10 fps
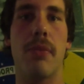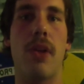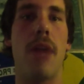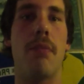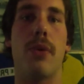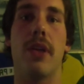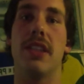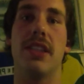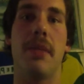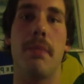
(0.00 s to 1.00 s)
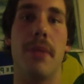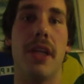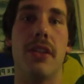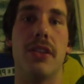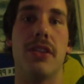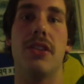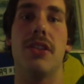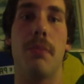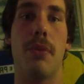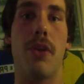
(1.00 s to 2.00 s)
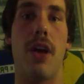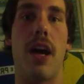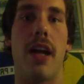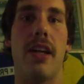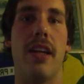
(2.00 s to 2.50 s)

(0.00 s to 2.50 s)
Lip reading: plot points that builds the plot.